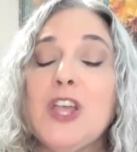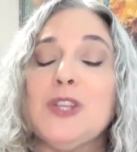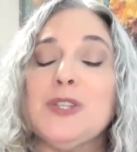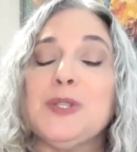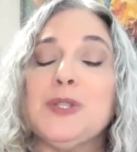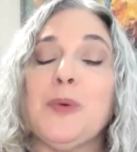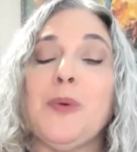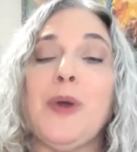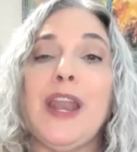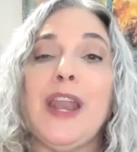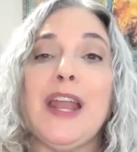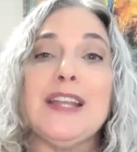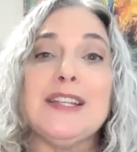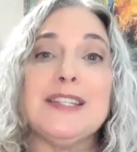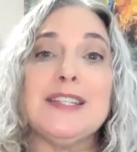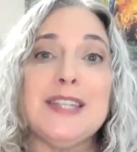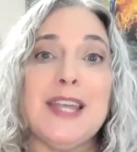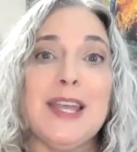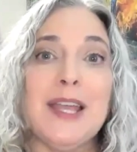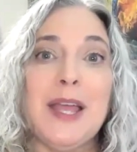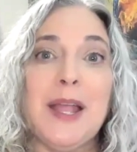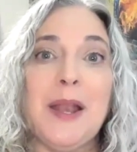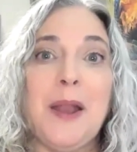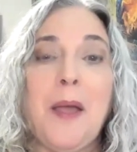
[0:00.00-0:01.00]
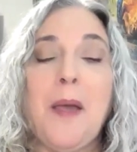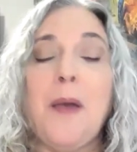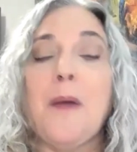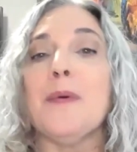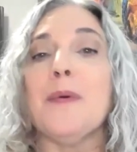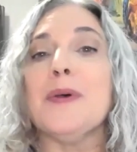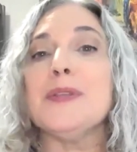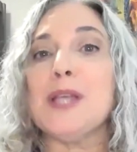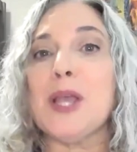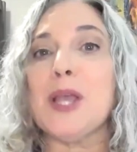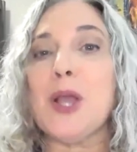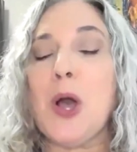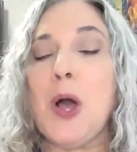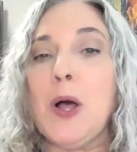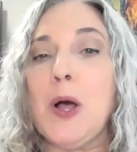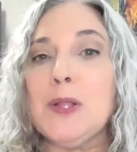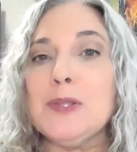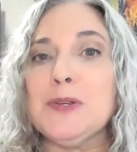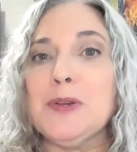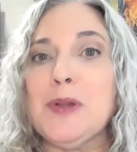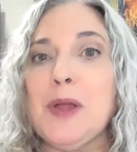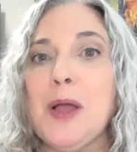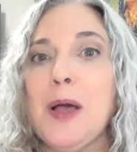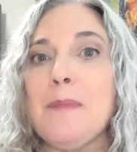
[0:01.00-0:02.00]
So what I did was I
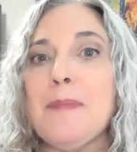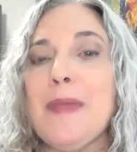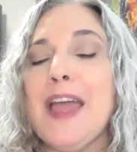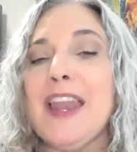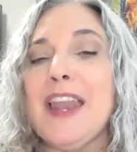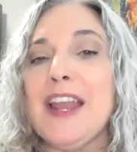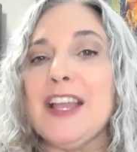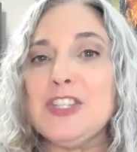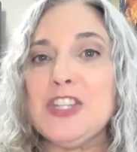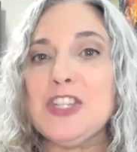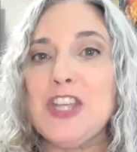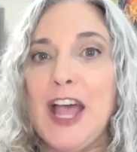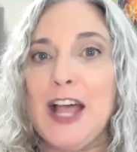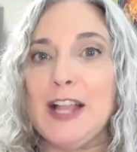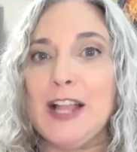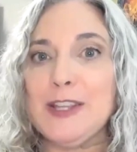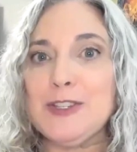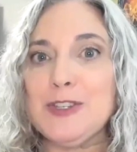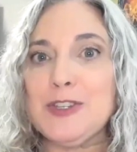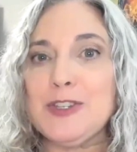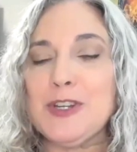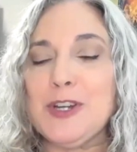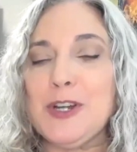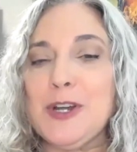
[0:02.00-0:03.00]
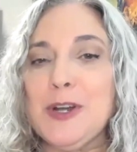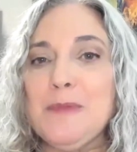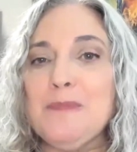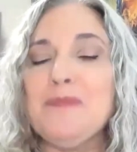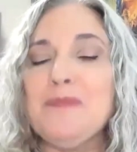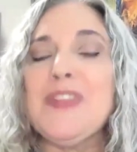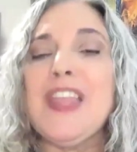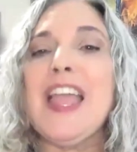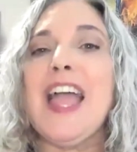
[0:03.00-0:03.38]
called her up and I challenged her.